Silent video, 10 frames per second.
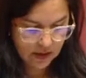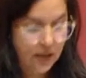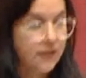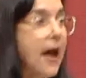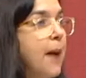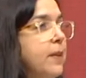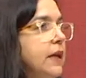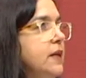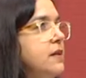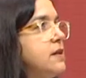that
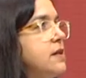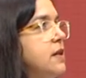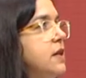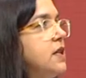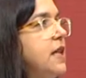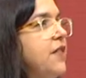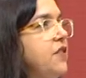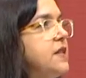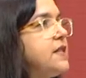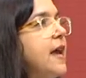means that
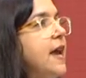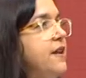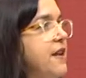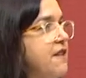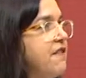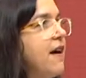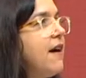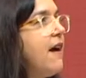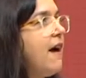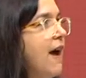this can never
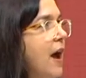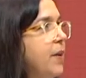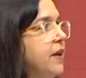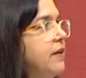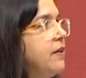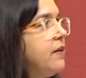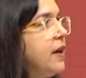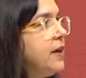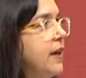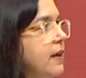happen
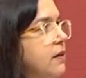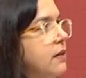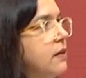again,